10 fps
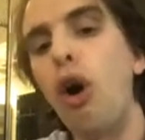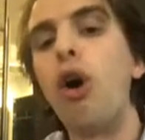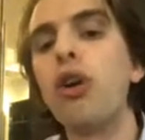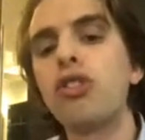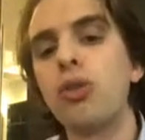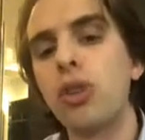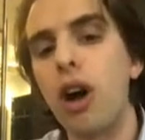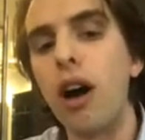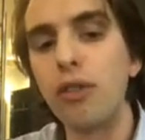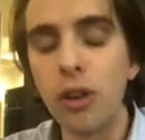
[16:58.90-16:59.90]
also
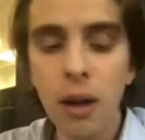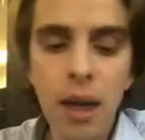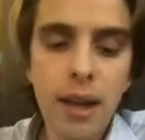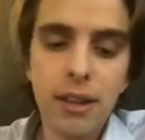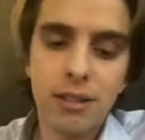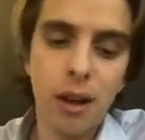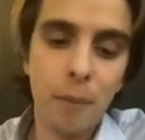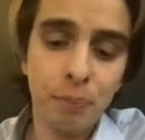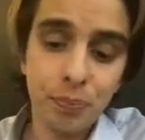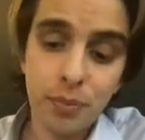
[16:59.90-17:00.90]
cover
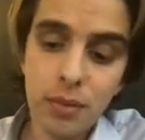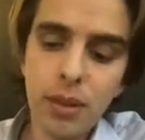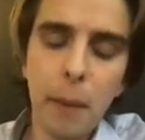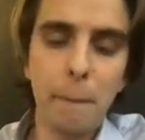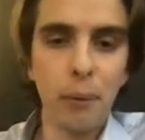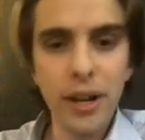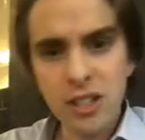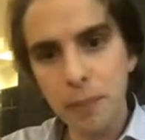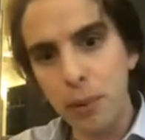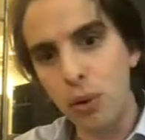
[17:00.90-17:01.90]
some
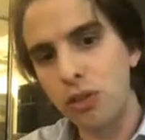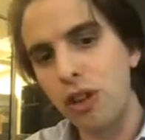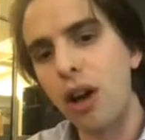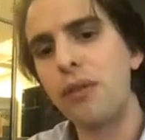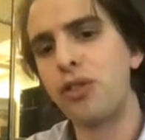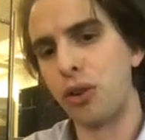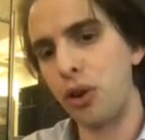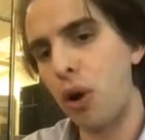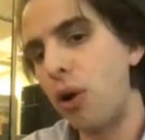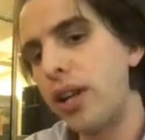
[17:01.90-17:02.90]
principles of
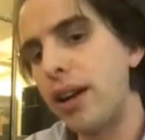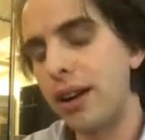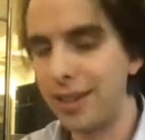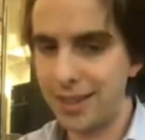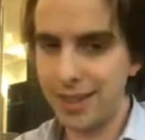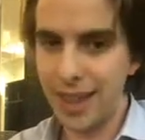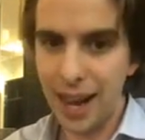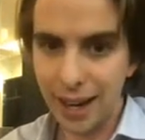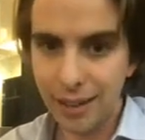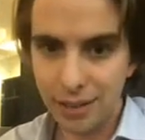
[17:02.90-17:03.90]
Zirconia
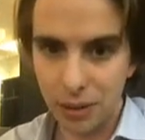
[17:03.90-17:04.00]
Aesthetics,